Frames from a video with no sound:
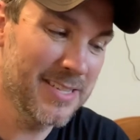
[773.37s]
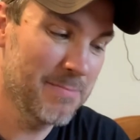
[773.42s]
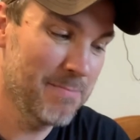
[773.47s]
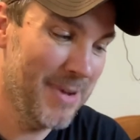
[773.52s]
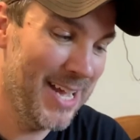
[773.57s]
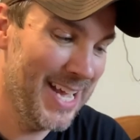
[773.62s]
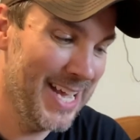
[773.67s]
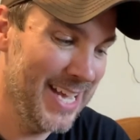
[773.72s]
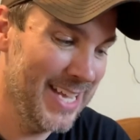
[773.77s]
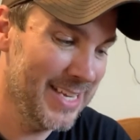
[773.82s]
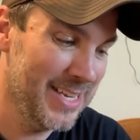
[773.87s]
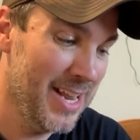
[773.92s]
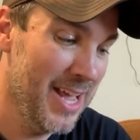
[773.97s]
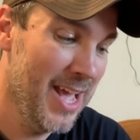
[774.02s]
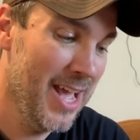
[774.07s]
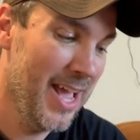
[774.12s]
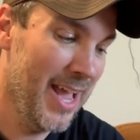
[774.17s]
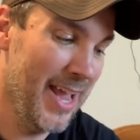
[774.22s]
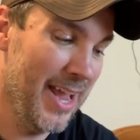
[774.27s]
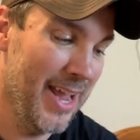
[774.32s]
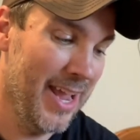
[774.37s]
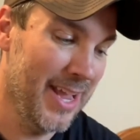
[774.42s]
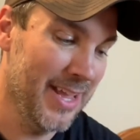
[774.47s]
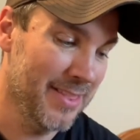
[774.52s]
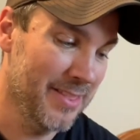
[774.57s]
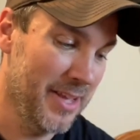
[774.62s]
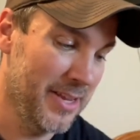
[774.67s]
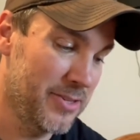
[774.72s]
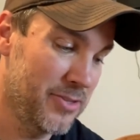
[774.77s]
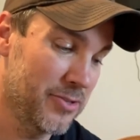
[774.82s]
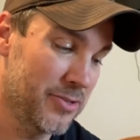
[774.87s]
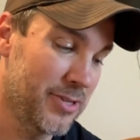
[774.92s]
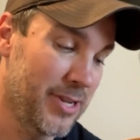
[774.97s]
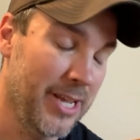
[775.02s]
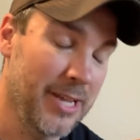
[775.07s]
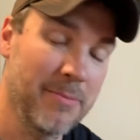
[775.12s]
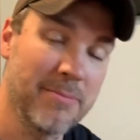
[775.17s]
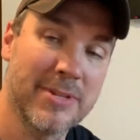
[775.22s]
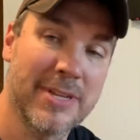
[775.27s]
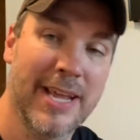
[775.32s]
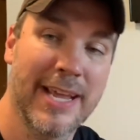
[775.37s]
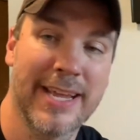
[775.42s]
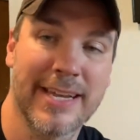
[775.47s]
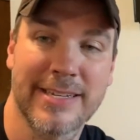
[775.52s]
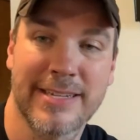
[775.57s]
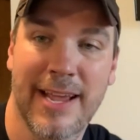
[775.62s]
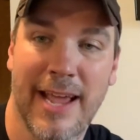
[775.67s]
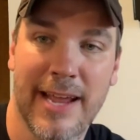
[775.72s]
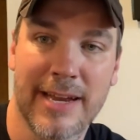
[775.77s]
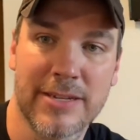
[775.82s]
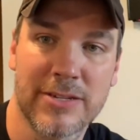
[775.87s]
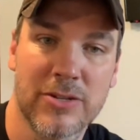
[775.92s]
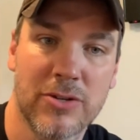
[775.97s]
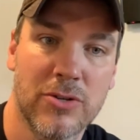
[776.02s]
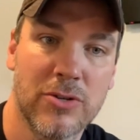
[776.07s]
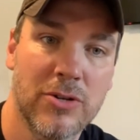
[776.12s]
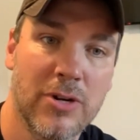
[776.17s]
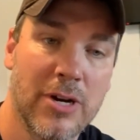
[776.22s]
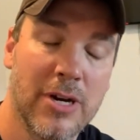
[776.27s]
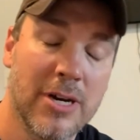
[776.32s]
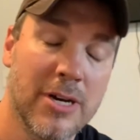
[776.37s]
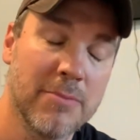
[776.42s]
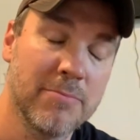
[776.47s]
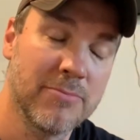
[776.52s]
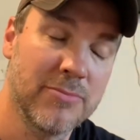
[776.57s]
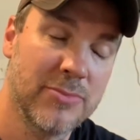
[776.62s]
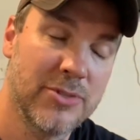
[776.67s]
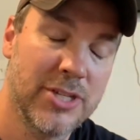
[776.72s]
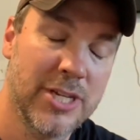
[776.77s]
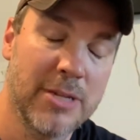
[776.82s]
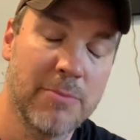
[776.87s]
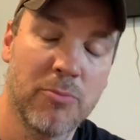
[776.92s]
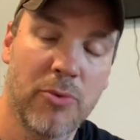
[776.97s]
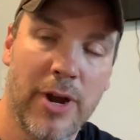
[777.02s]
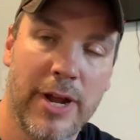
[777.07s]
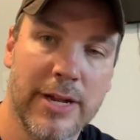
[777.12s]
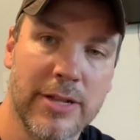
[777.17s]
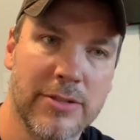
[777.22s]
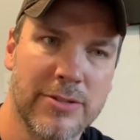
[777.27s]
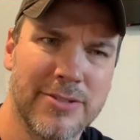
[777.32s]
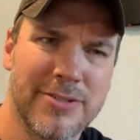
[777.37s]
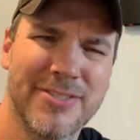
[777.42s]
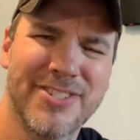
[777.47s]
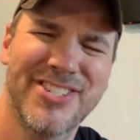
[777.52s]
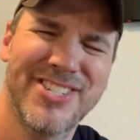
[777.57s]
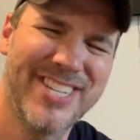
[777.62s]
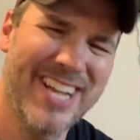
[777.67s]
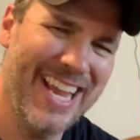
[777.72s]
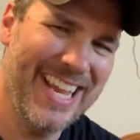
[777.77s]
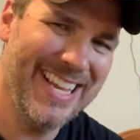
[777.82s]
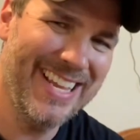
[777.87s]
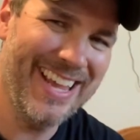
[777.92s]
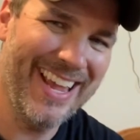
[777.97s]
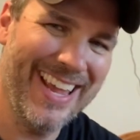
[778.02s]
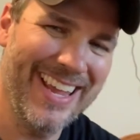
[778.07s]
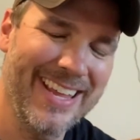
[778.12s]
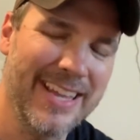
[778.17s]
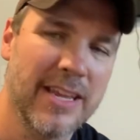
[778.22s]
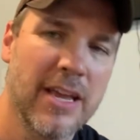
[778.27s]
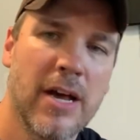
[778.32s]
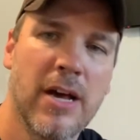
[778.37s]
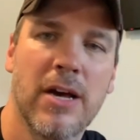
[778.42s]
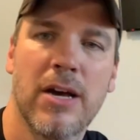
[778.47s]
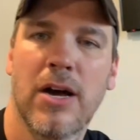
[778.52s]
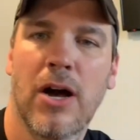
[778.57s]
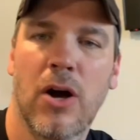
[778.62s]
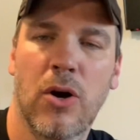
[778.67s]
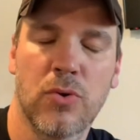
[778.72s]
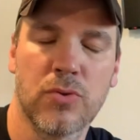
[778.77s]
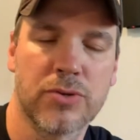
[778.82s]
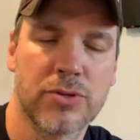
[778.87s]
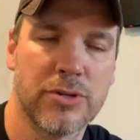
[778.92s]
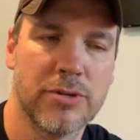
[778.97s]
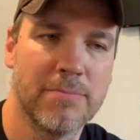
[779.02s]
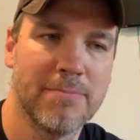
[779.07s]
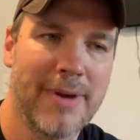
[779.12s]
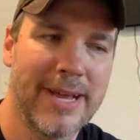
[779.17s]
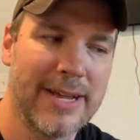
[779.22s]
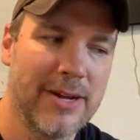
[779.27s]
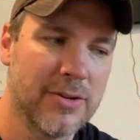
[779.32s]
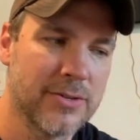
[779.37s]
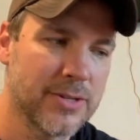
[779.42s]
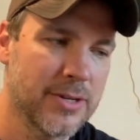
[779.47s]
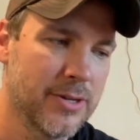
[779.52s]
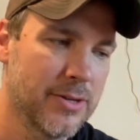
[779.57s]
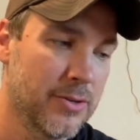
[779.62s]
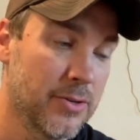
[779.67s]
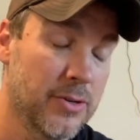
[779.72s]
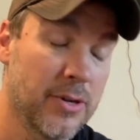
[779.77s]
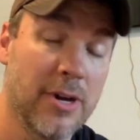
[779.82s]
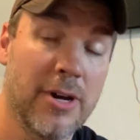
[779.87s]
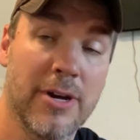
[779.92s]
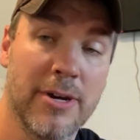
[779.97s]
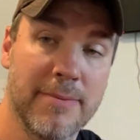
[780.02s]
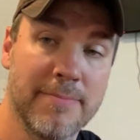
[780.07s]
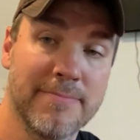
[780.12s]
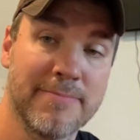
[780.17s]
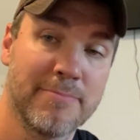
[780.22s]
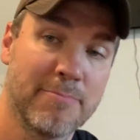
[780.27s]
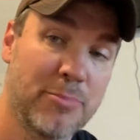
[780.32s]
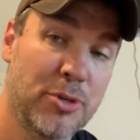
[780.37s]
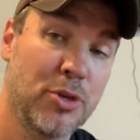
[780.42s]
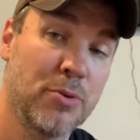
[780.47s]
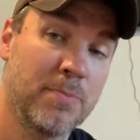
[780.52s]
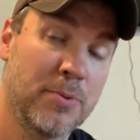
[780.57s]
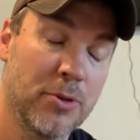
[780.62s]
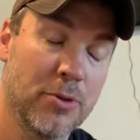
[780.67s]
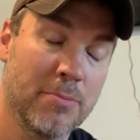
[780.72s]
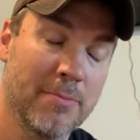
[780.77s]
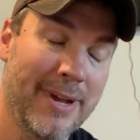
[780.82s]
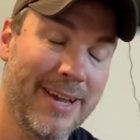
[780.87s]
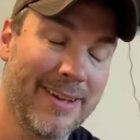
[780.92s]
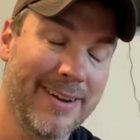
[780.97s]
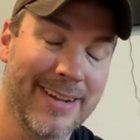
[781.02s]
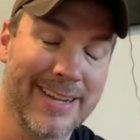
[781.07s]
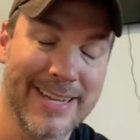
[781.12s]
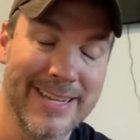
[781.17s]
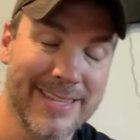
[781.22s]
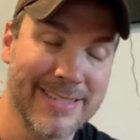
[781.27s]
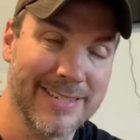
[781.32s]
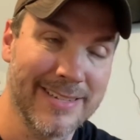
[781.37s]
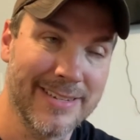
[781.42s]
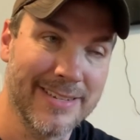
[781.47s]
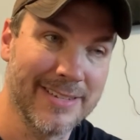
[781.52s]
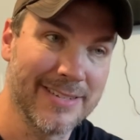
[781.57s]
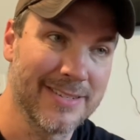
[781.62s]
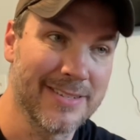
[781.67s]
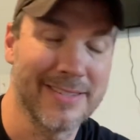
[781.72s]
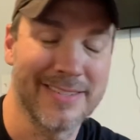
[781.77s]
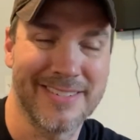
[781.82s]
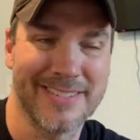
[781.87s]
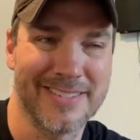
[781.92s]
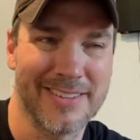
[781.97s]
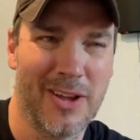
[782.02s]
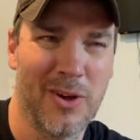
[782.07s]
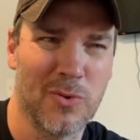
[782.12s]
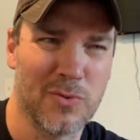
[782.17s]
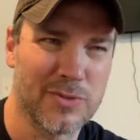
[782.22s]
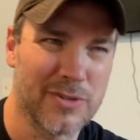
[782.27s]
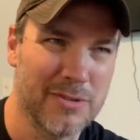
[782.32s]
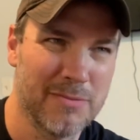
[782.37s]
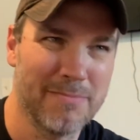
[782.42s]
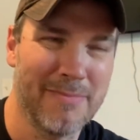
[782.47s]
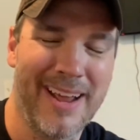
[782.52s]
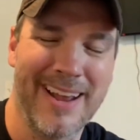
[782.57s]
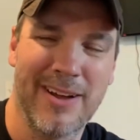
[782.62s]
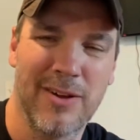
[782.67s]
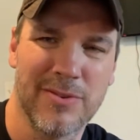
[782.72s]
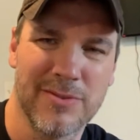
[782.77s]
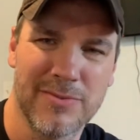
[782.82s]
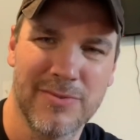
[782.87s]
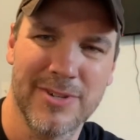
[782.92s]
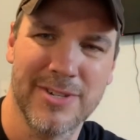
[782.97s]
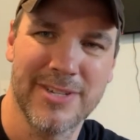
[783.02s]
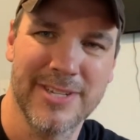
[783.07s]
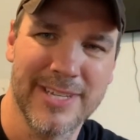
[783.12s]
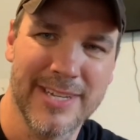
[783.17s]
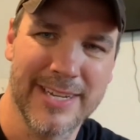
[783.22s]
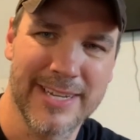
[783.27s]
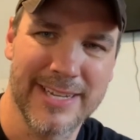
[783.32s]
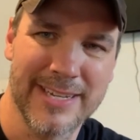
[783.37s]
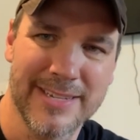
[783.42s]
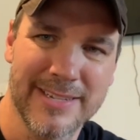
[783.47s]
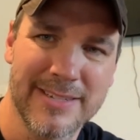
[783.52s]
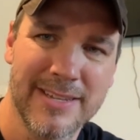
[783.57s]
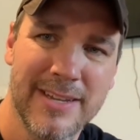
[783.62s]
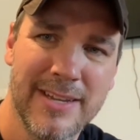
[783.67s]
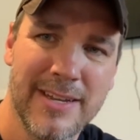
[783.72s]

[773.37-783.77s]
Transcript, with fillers: mine, and that's your Team Tech Tactical um, Jeep Wrangler JK holster mount, or um, pew pew mount, I guess it is. it's a holster mount, really, I guess.